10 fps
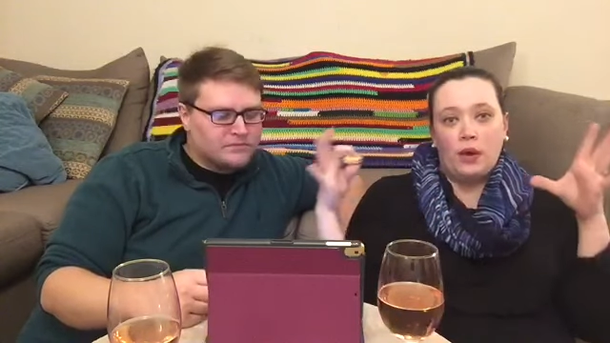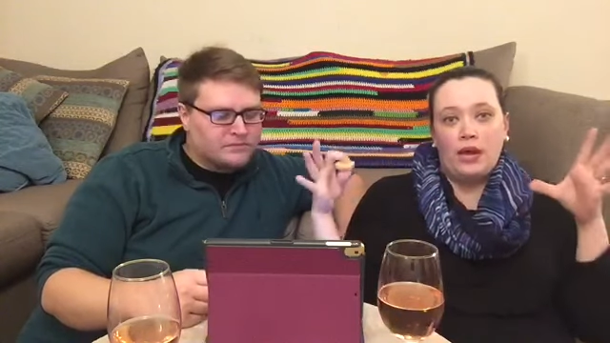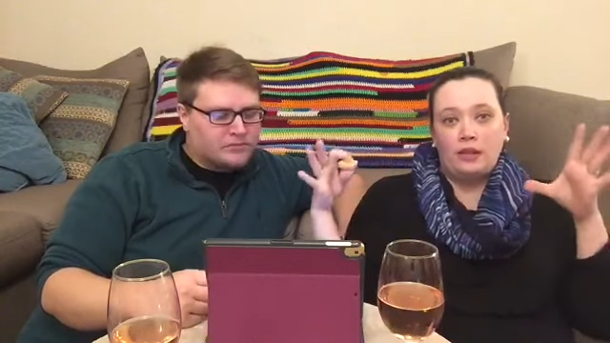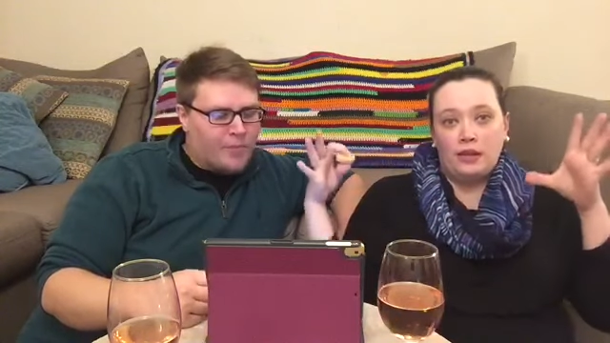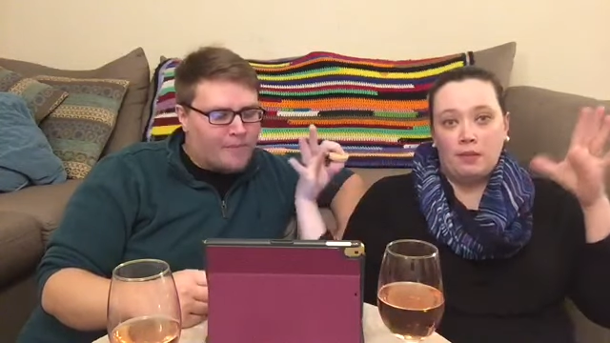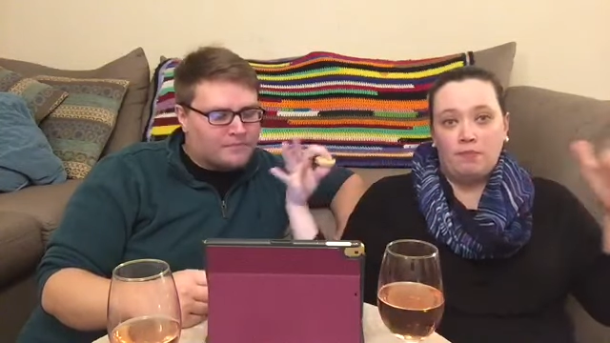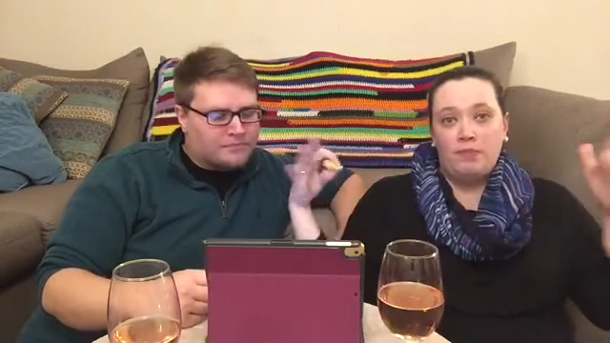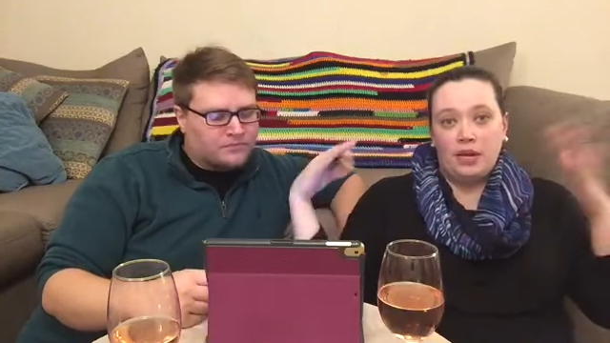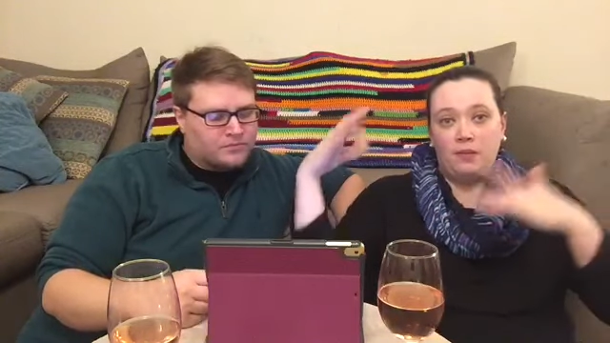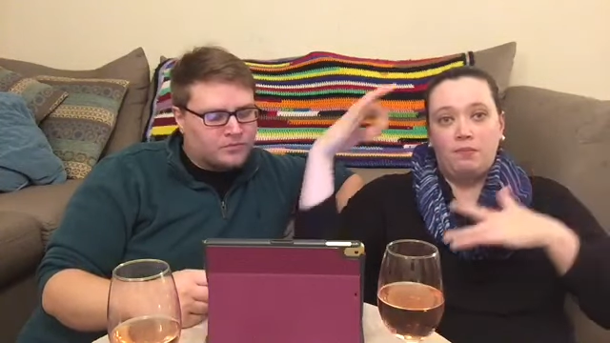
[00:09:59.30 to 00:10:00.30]
Speaker 1: away like a
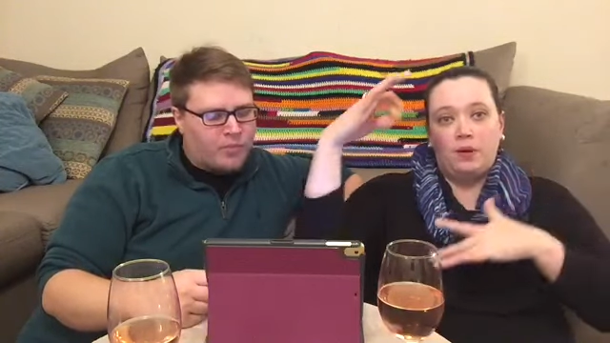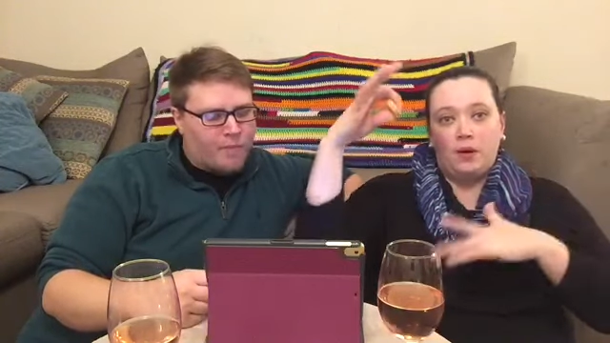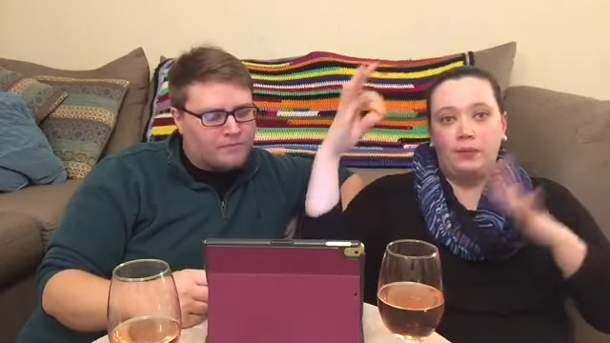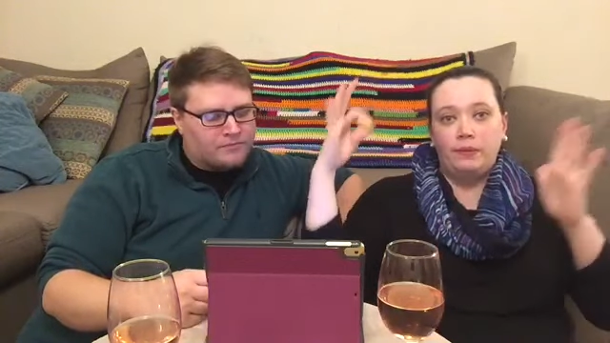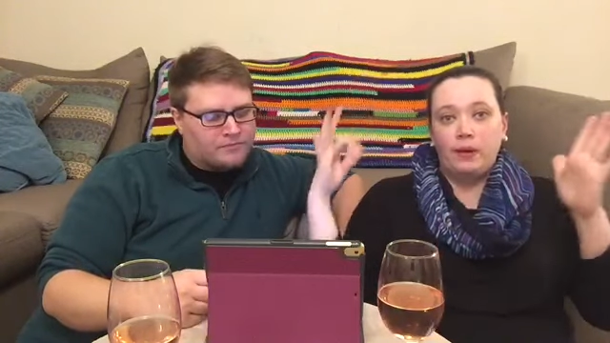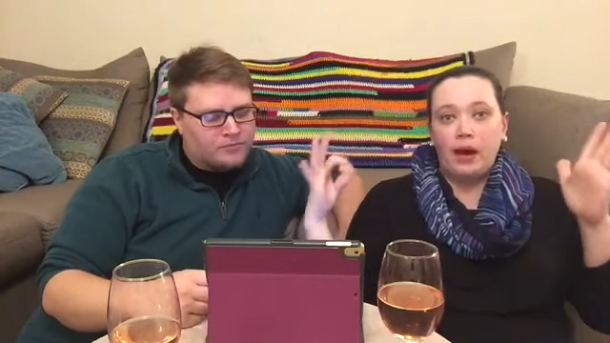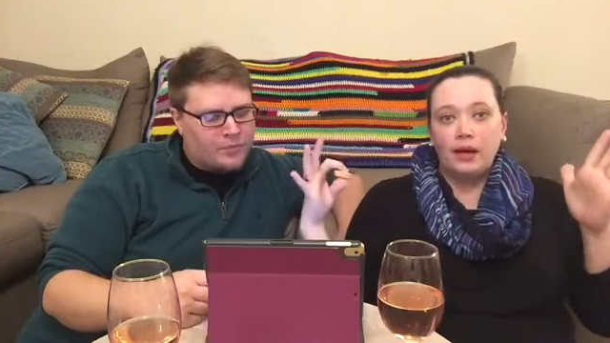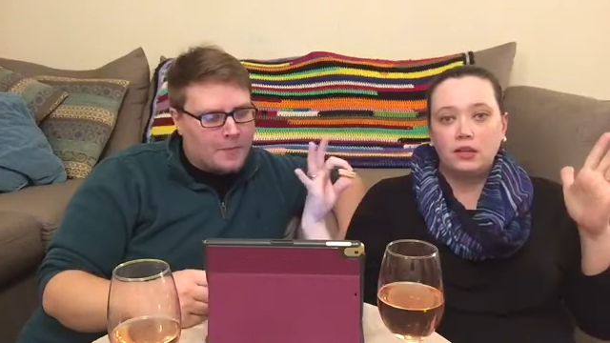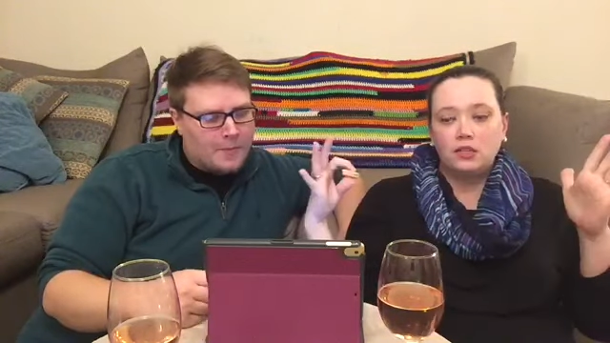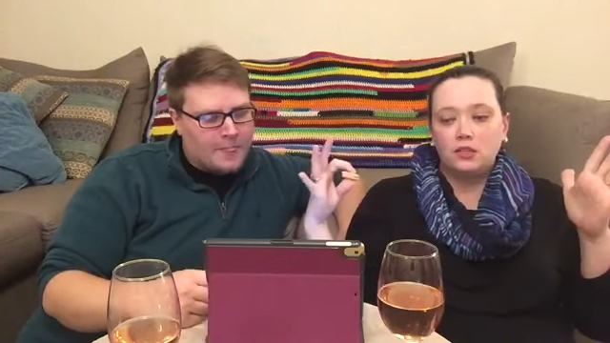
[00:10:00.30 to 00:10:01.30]
big Barbie
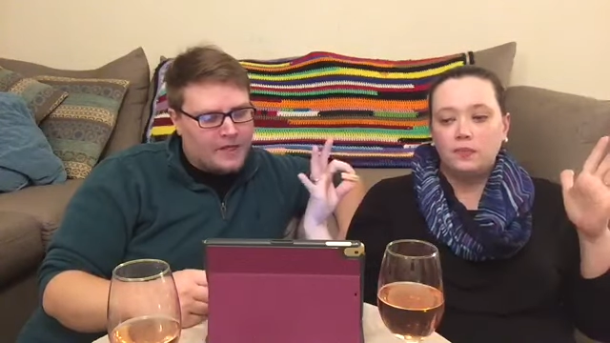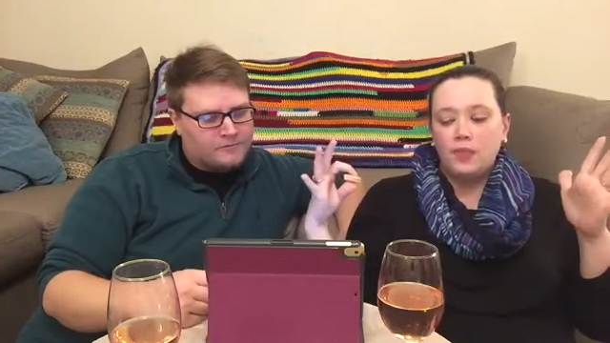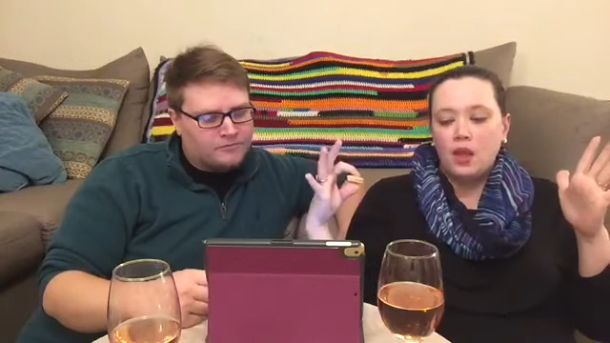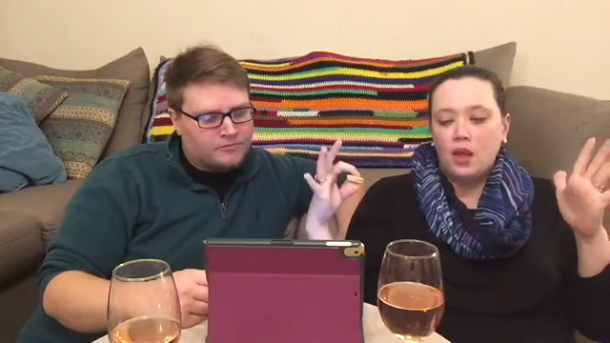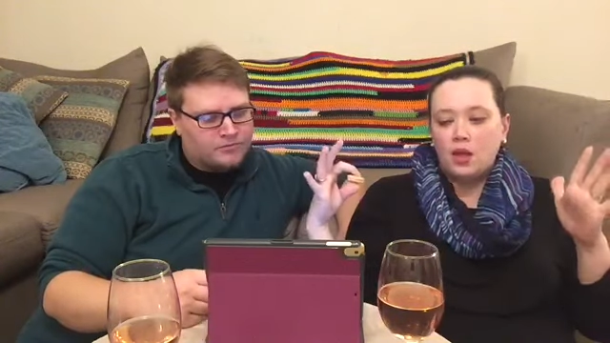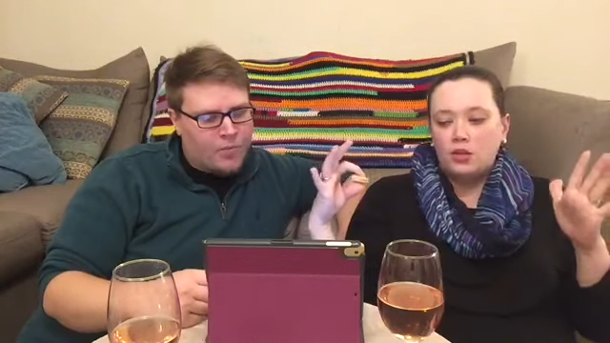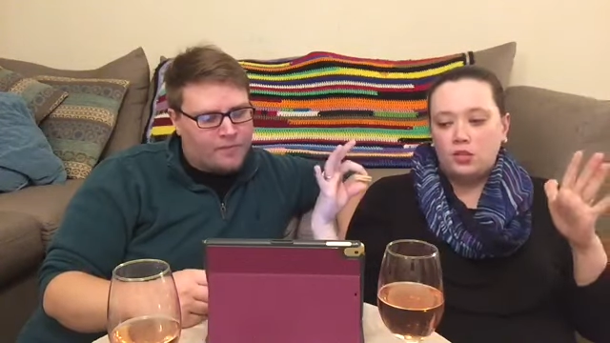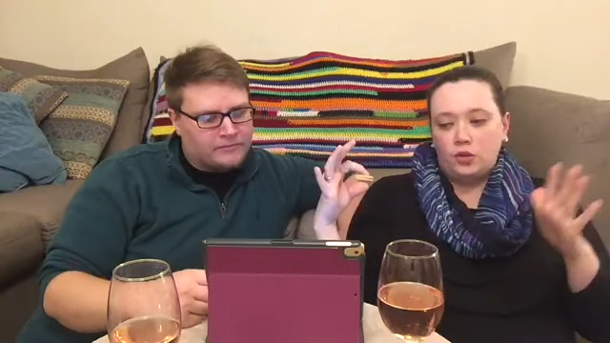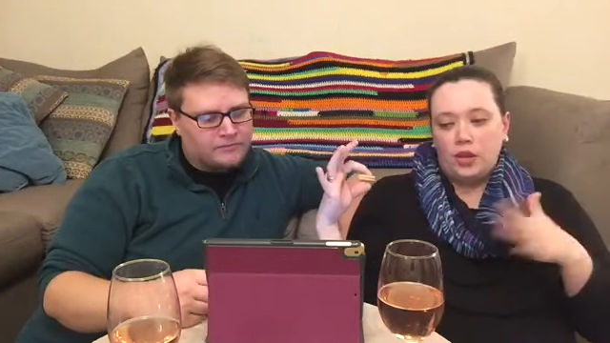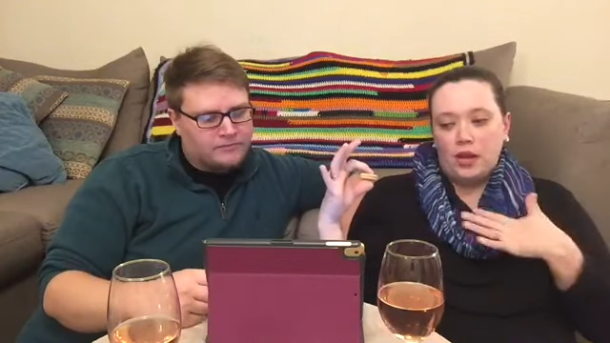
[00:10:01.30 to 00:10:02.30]
box,
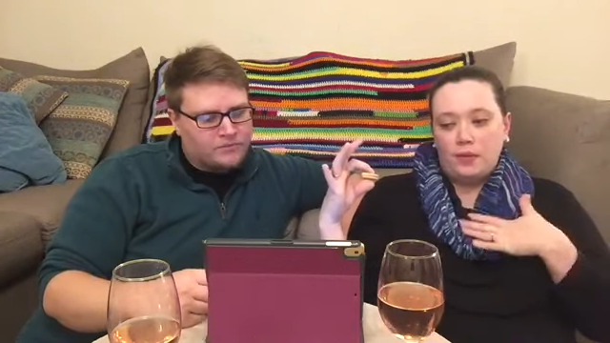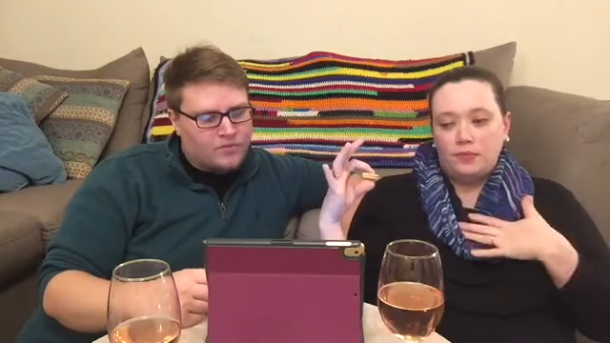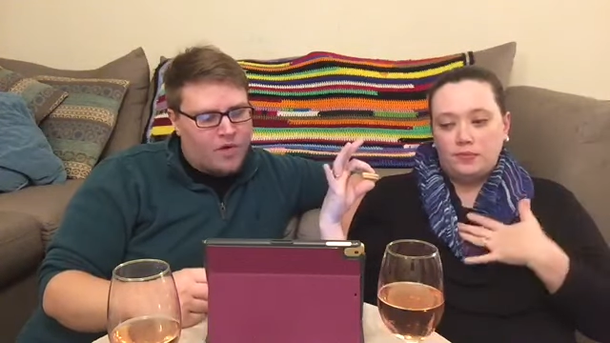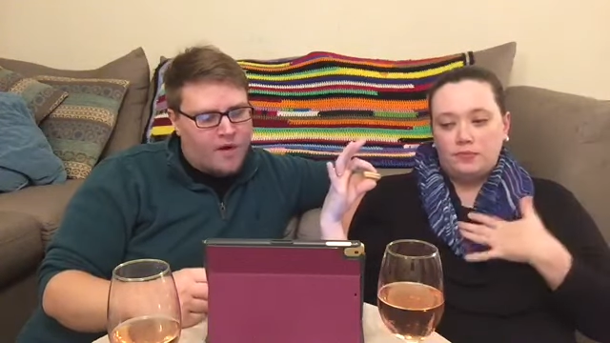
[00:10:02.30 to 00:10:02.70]
so they